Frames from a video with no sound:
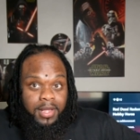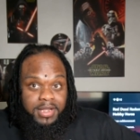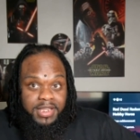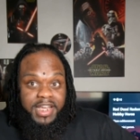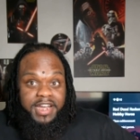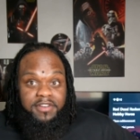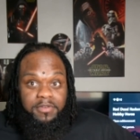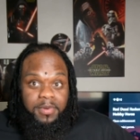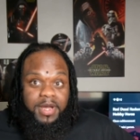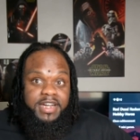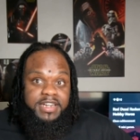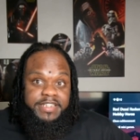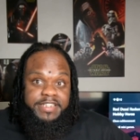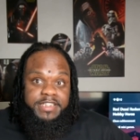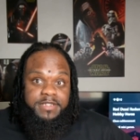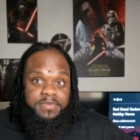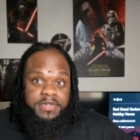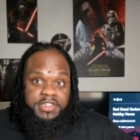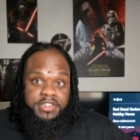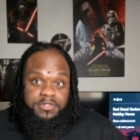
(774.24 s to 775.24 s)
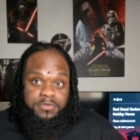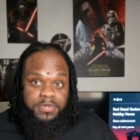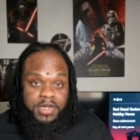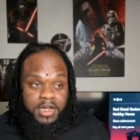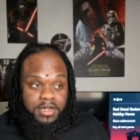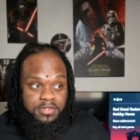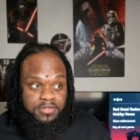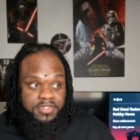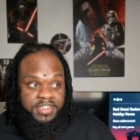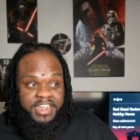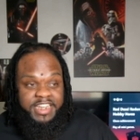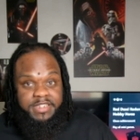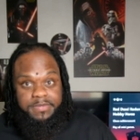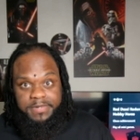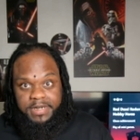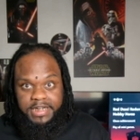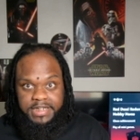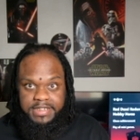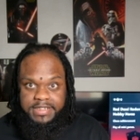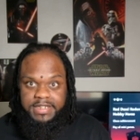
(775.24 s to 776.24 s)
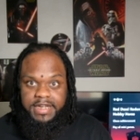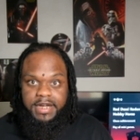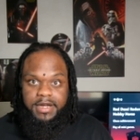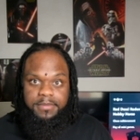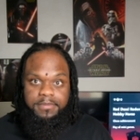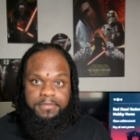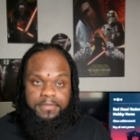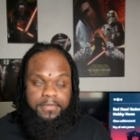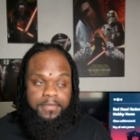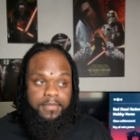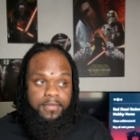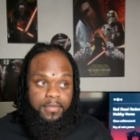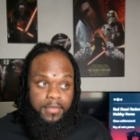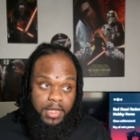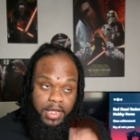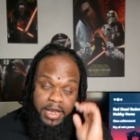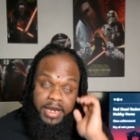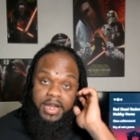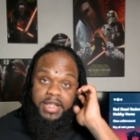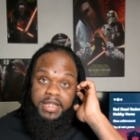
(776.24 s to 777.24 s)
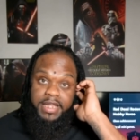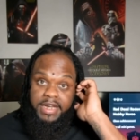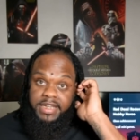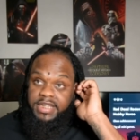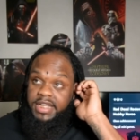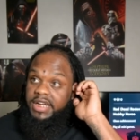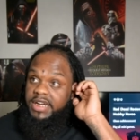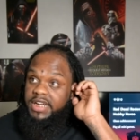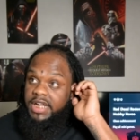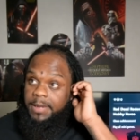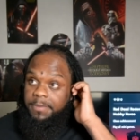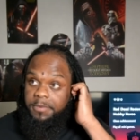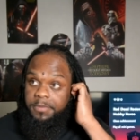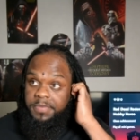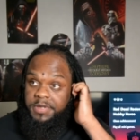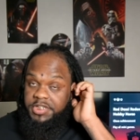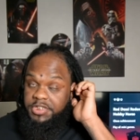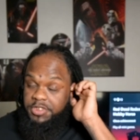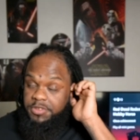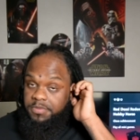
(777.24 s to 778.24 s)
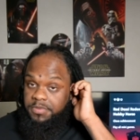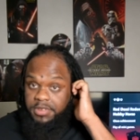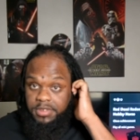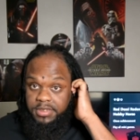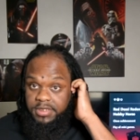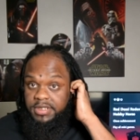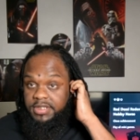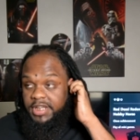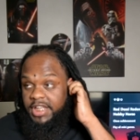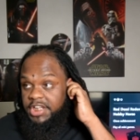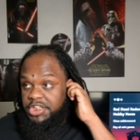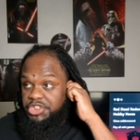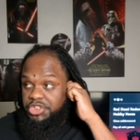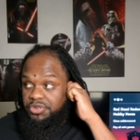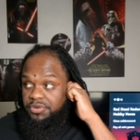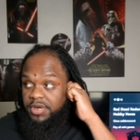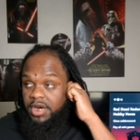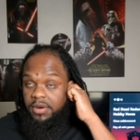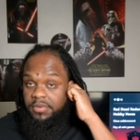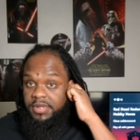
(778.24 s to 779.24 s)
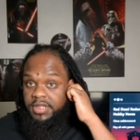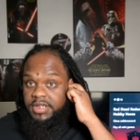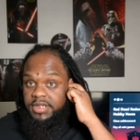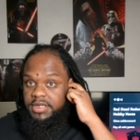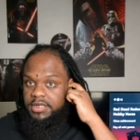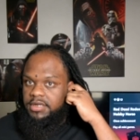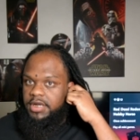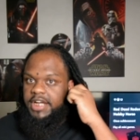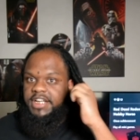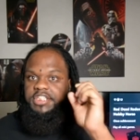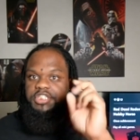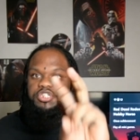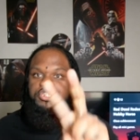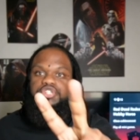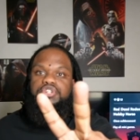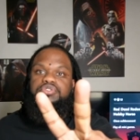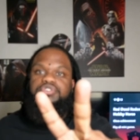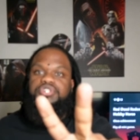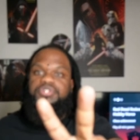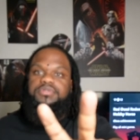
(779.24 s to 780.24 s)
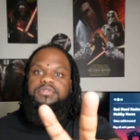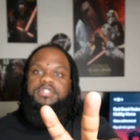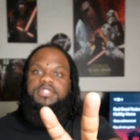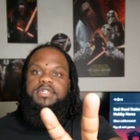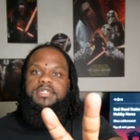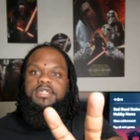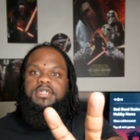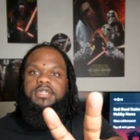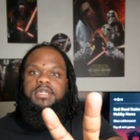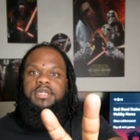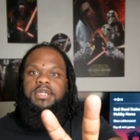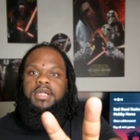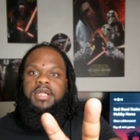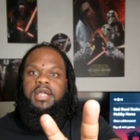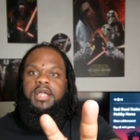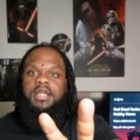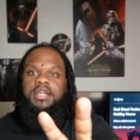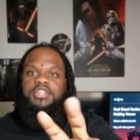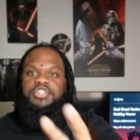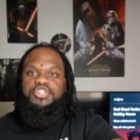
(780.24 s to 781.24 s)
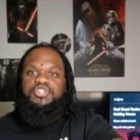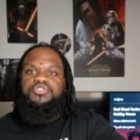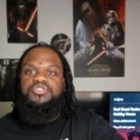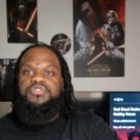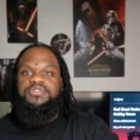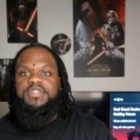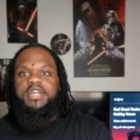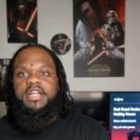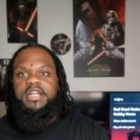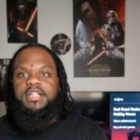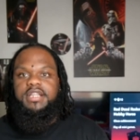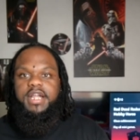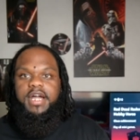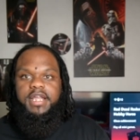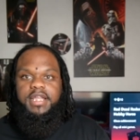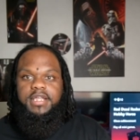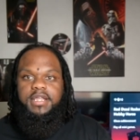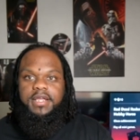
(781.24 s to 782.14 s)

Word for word: Not everybody can take pictures, but I was desperate at the time, and I liked a couple pictures, but that shoot I really did. actually there's two shoots, two shoots I didn't like.